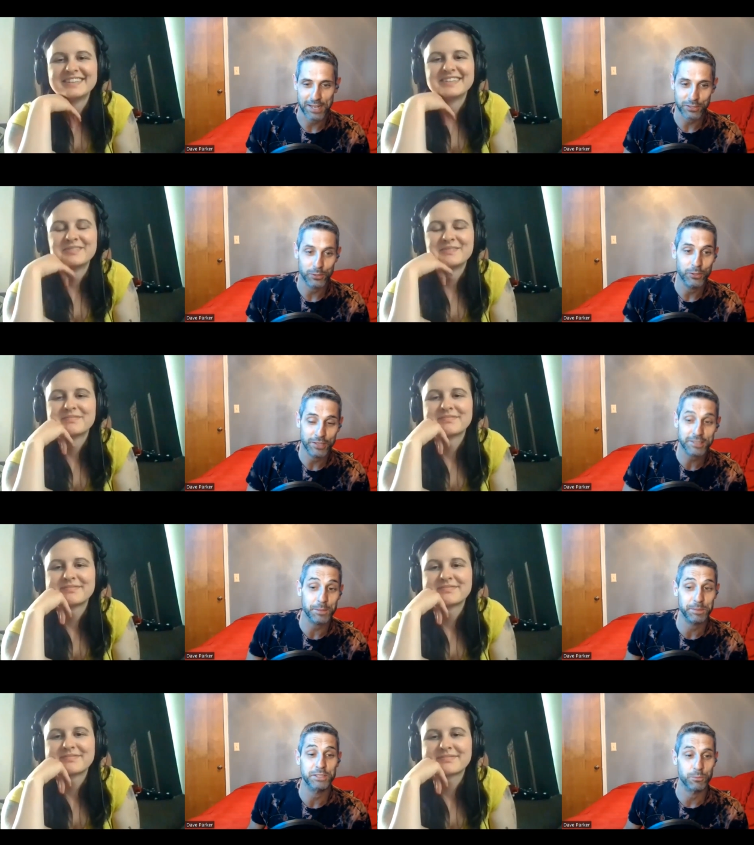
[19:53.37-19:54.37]
Speaker 1: assholes. That's
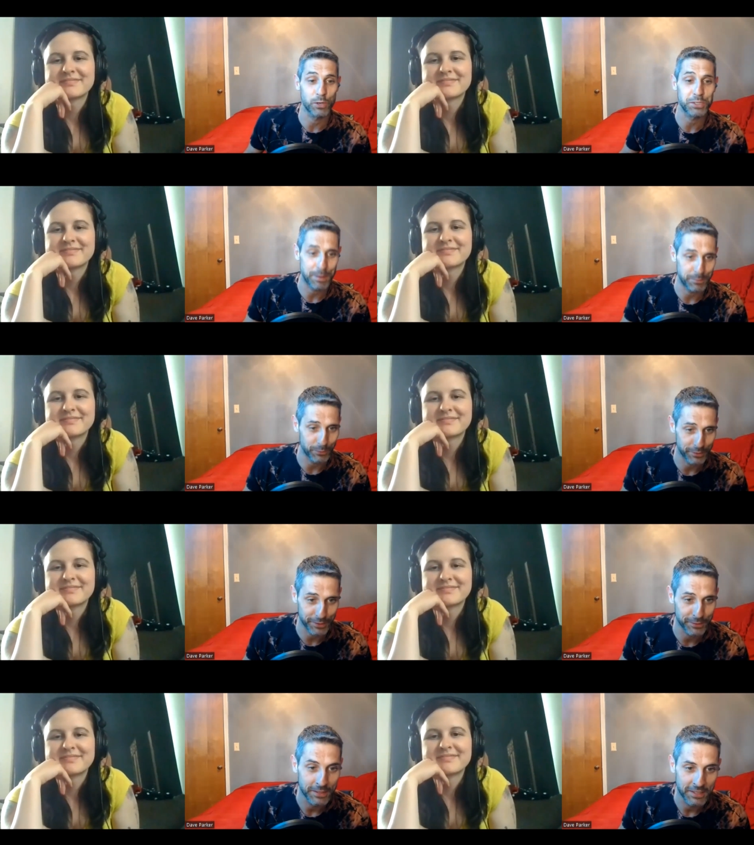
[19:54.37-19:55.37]
something some rich people would
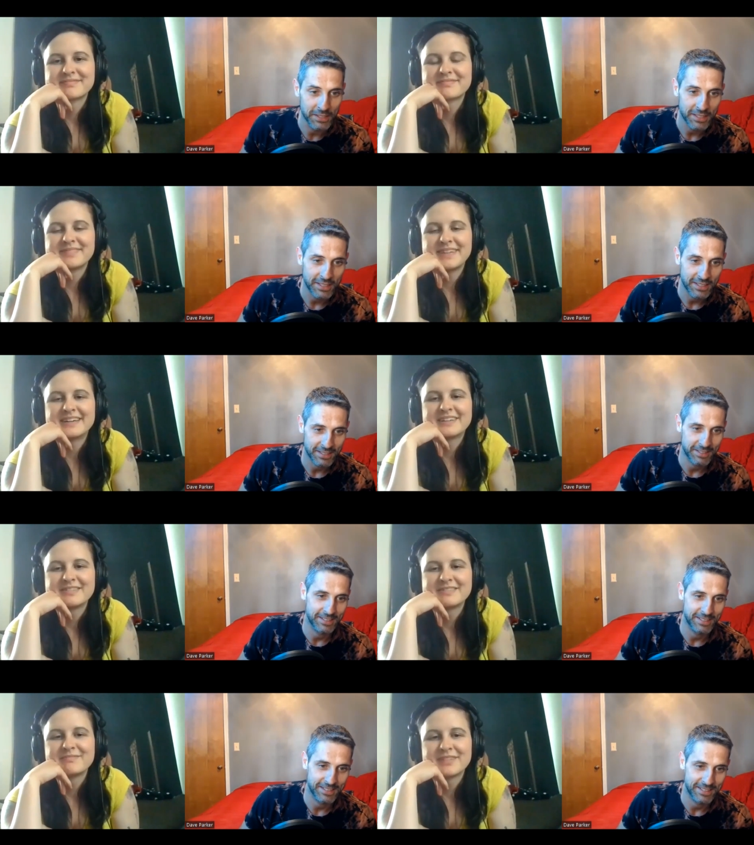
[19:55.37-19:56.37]
do.
Speaker 2: Yeah,
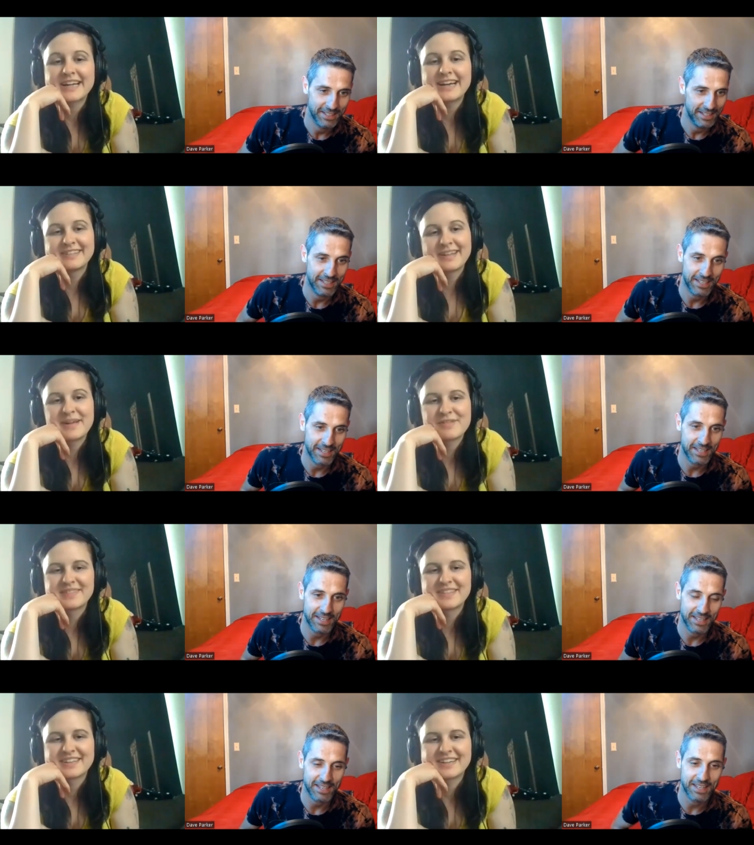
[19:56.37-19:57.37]
well, it kind of that makes
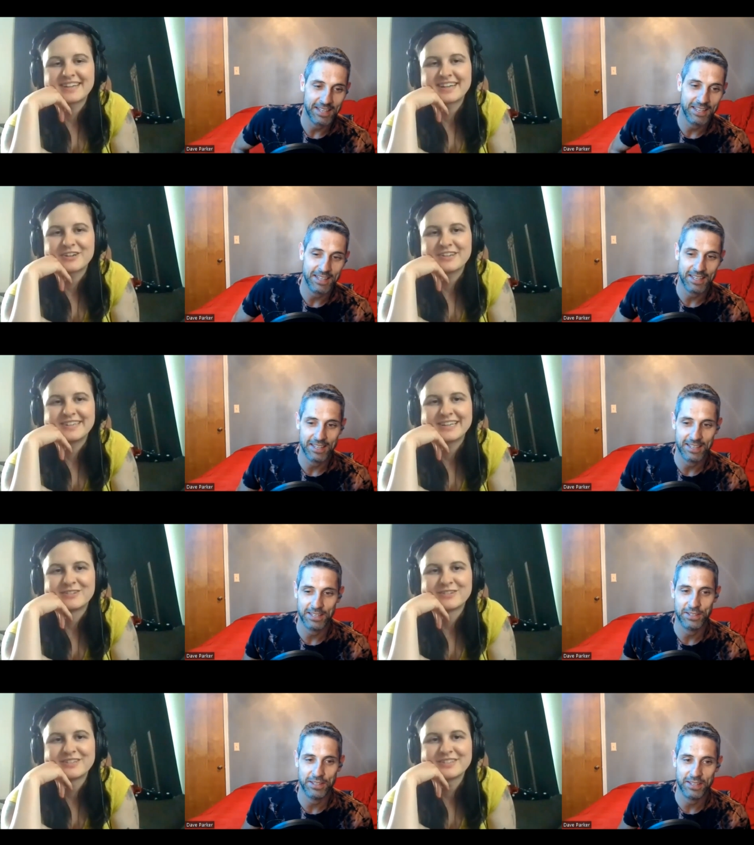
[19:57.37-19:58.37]
me think of like Tucker and
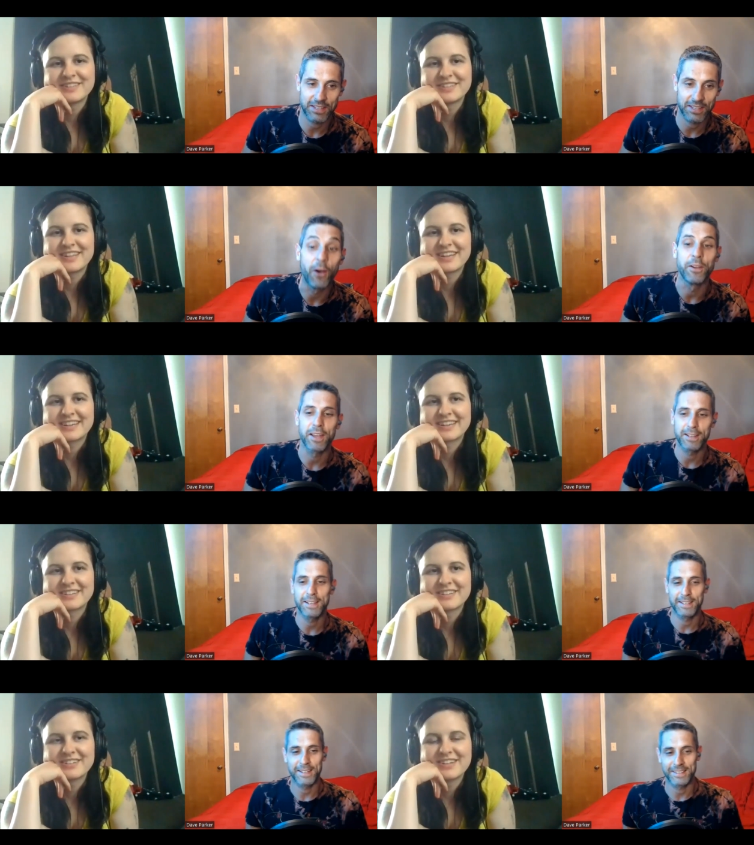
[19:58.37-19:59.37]
Dale.
Speaker 1: Oh yeah,
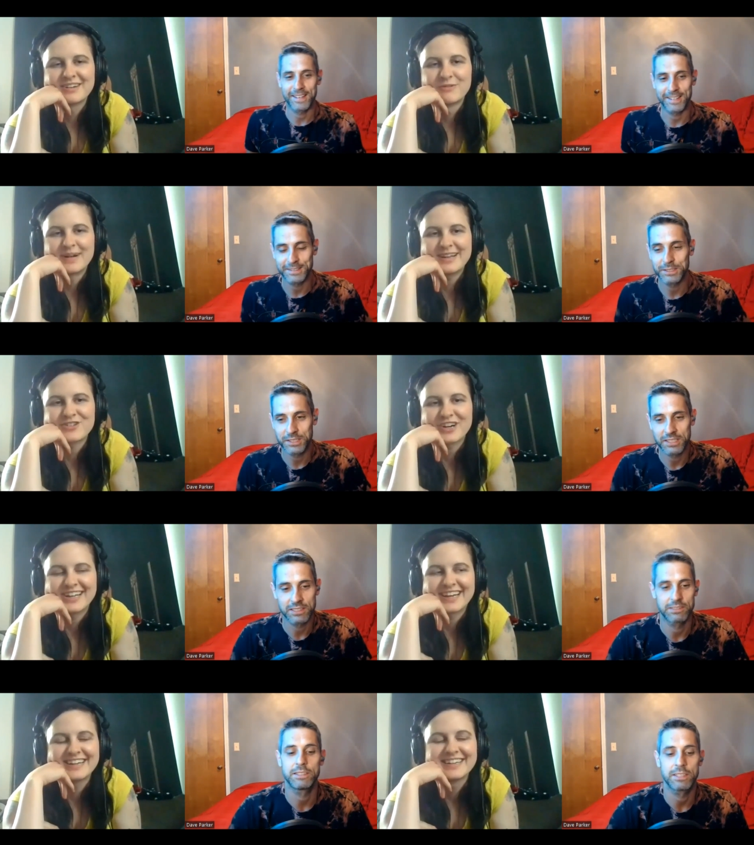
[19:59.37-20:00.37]
yeah, yeah. In yeah. a way,
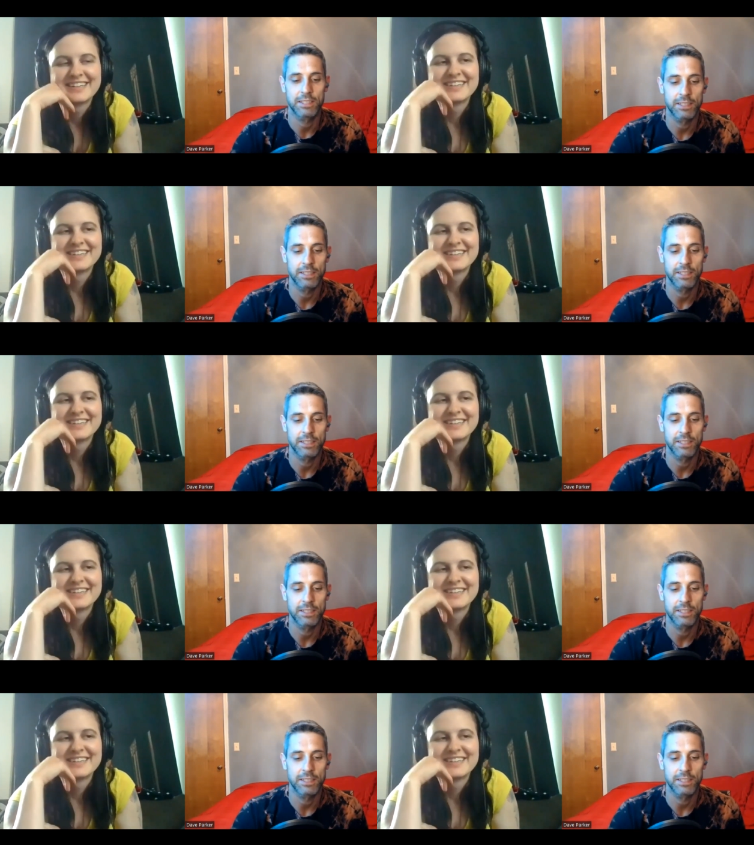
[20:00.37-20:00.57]
Speaker 2: try that.